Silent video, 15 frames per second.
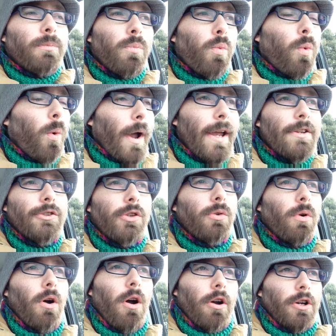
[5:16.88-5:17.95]
way
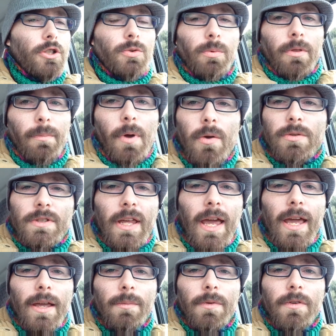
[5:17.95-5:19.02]
too harsh with most
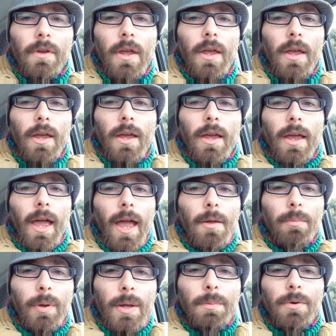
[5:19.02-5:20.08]
games,
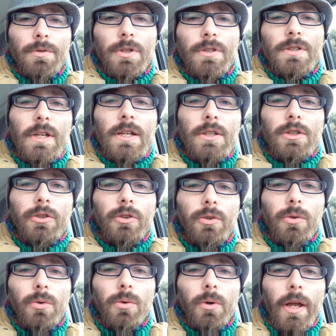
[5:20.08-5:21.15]
and people just need
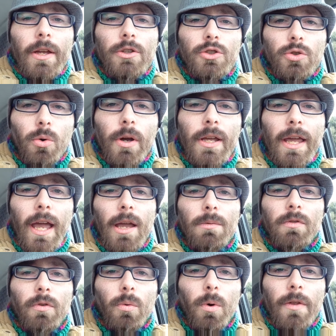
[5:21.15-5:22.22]
to enjoy
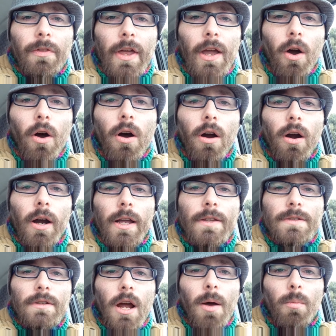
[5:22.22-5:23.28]
games for what they are and
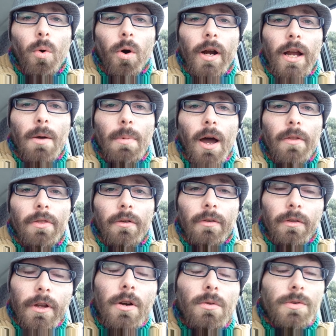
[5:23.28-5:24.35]
stop worrying about the
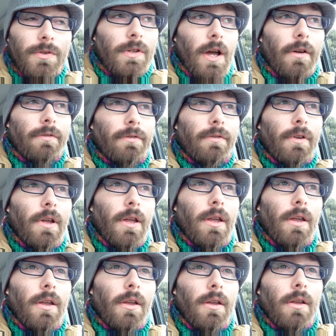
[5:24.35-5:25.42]
little stuff,
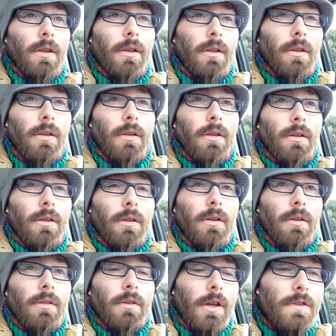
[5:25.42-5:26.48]

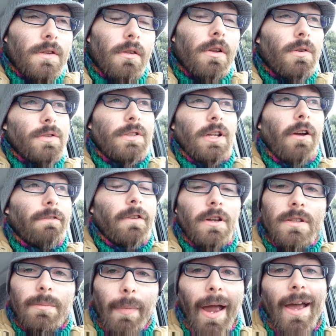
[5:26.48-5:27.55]
because the little stuff
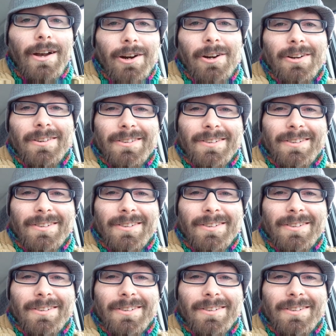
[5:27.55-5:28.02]
doesn't matter.